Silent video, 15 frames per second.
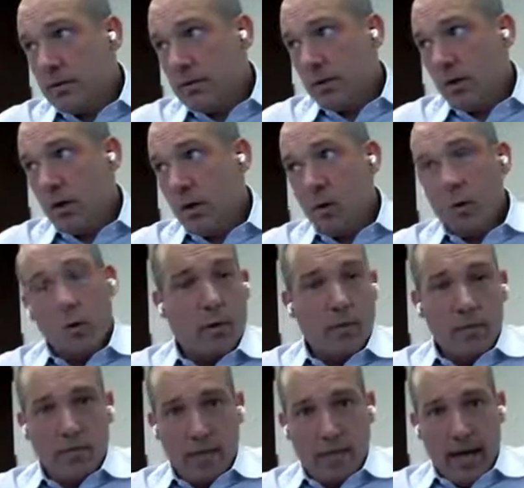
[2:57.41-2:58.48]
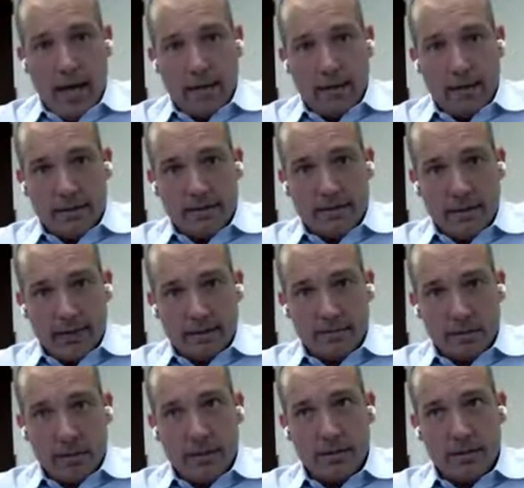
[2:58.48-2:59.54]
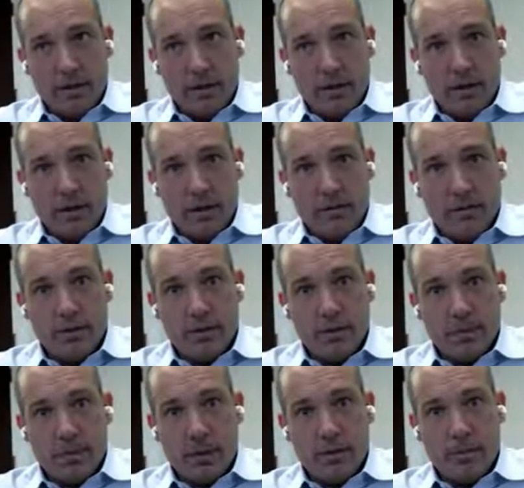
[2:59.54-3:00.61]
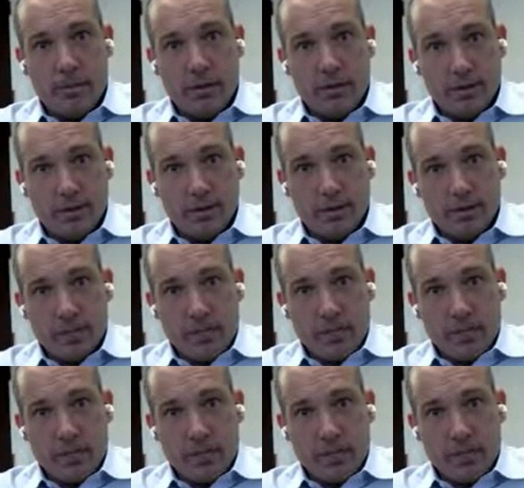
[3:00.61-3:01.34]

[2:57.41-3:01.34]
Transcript: So that is an explanation of the temporary bills.